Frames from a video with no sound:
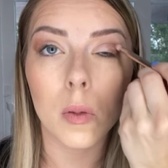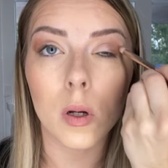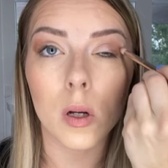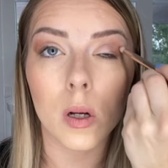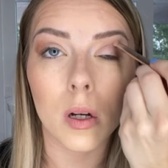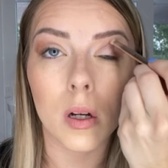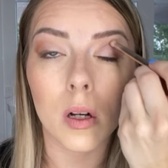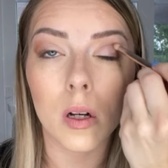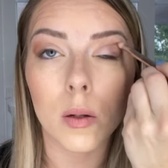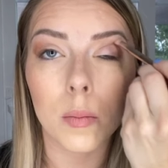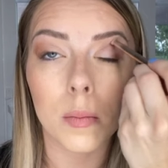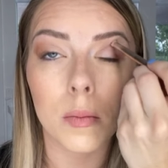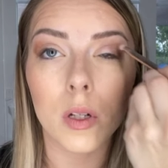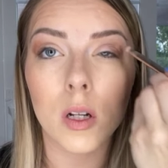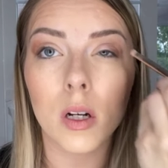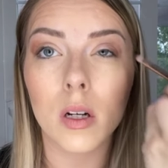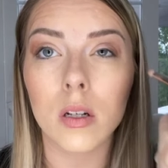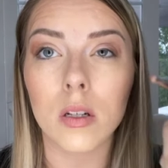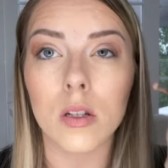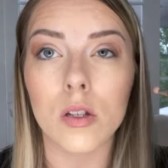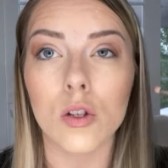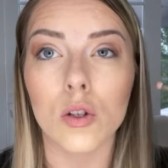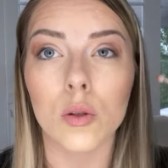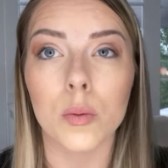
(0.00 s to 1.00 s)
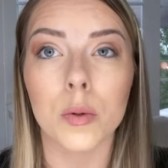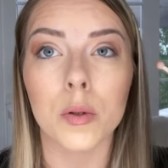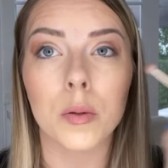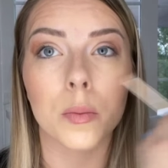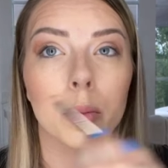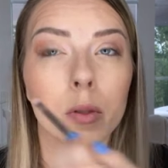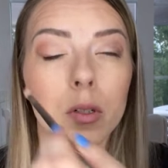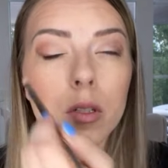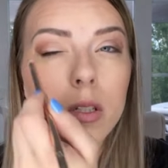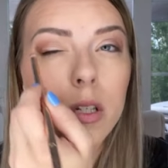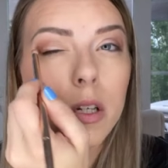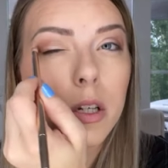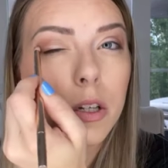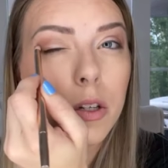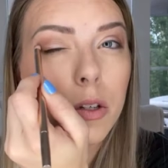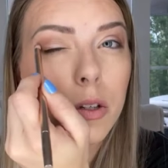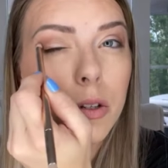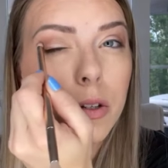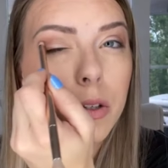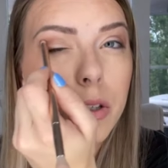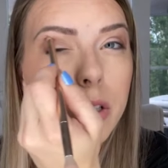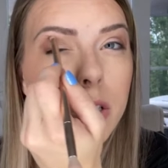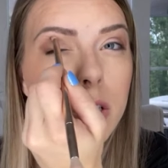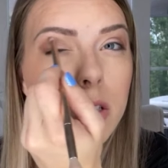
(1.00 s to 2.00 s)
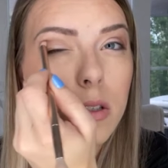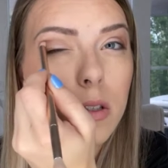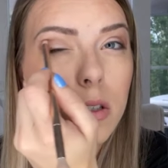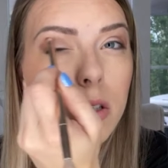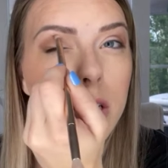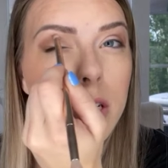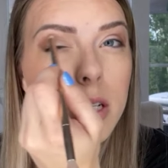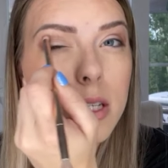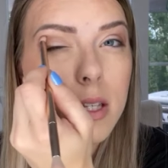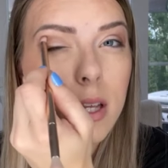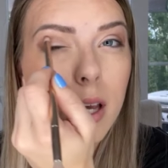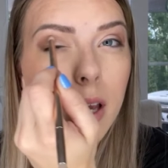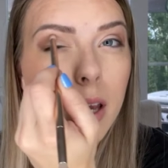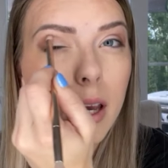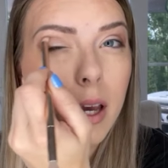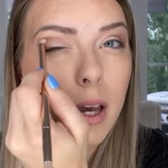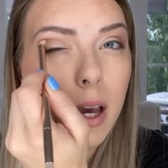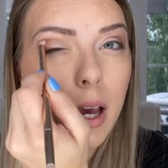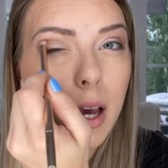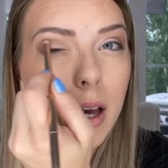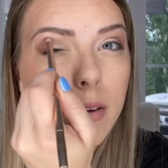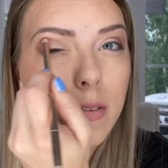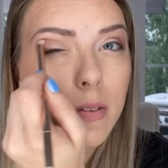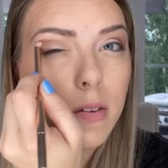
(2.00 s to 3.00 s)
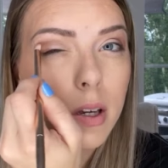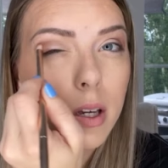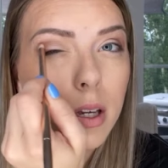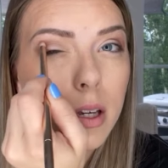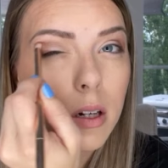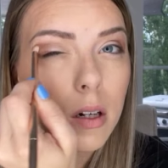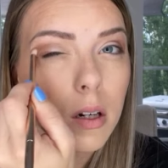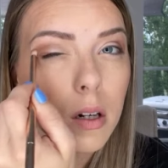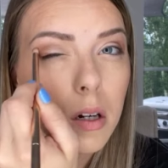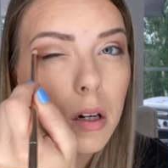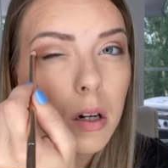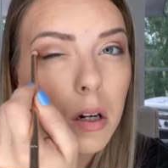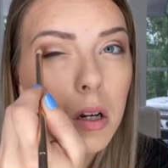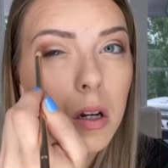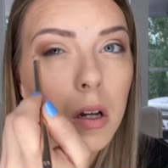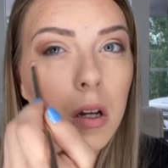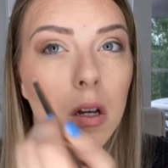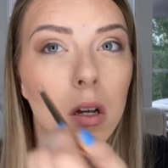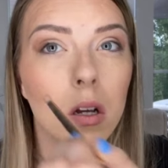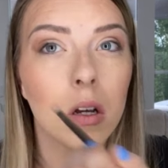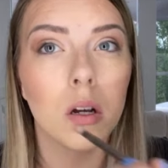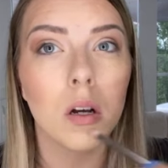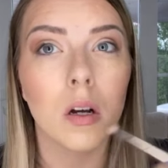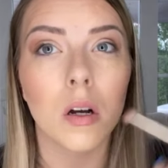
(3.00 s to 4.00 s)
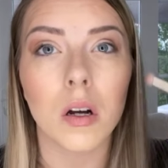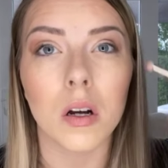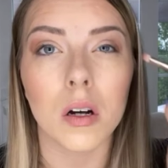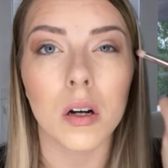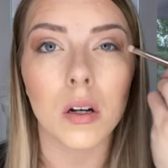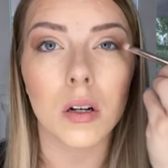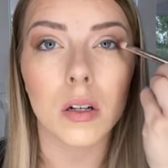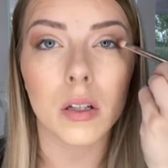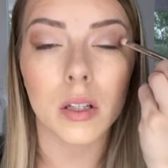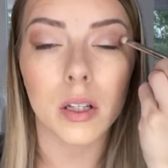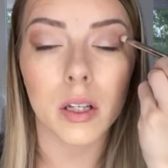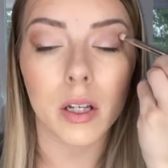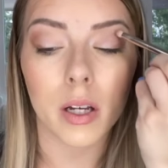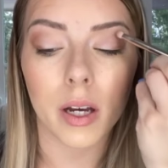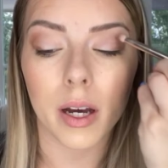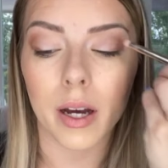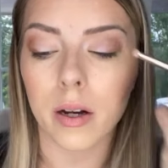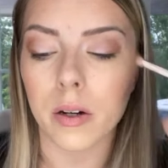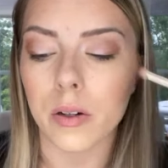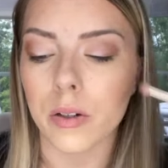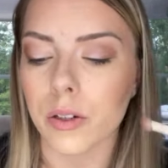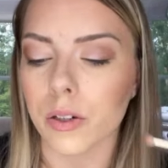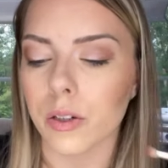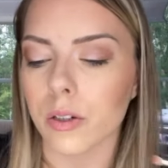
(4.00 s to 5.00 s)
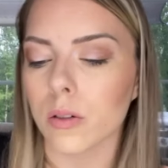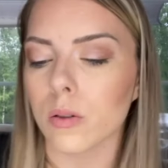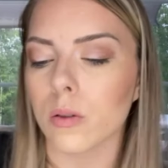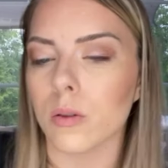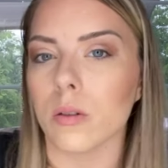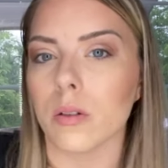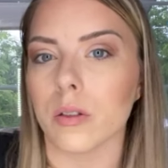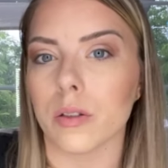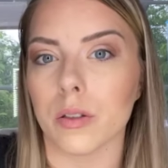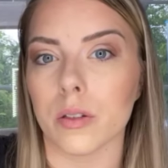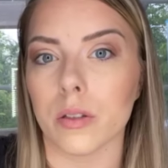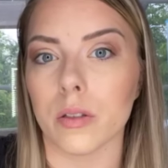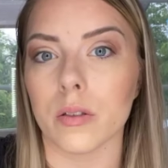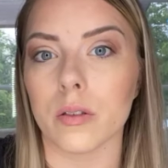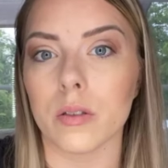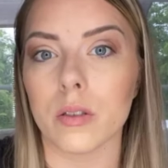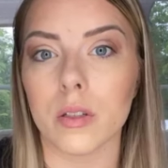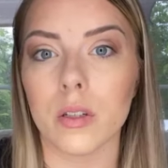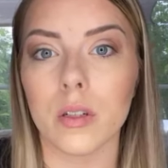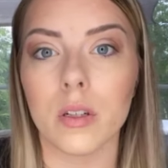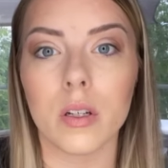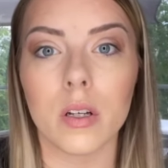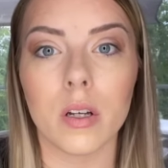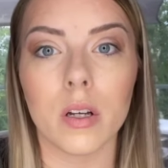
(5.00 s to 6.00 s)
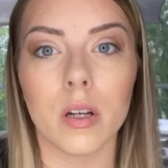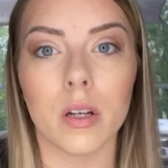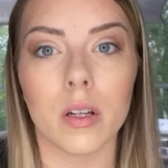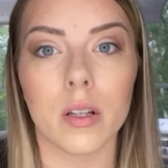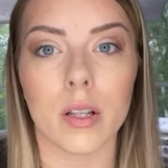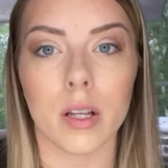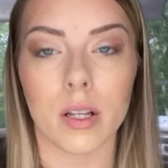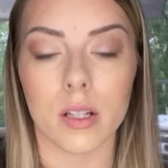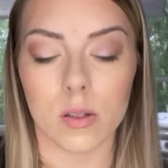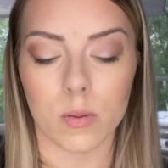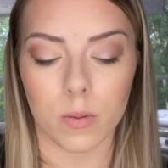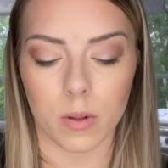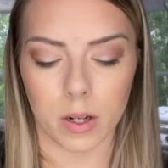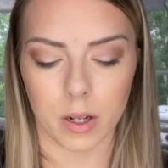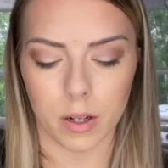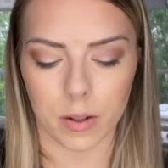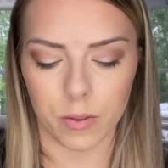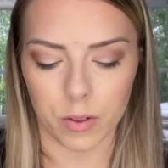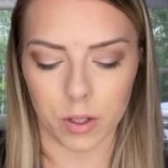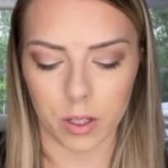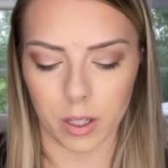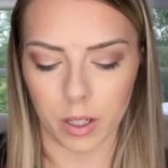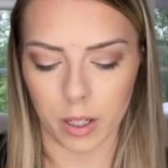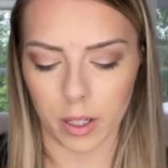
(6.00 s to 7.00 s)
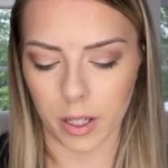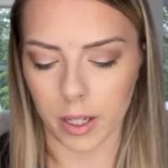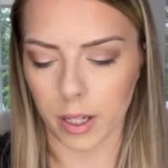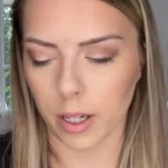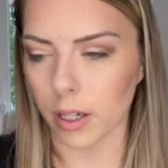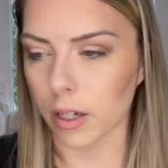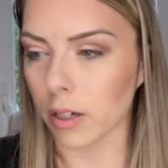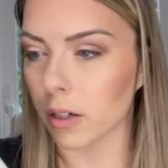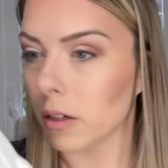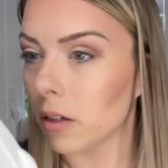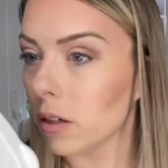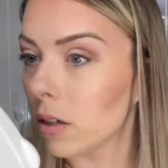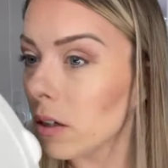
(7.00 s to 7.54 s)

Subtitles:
And I'm not super particular, as long as I have it on the outer corners. That's what I really like.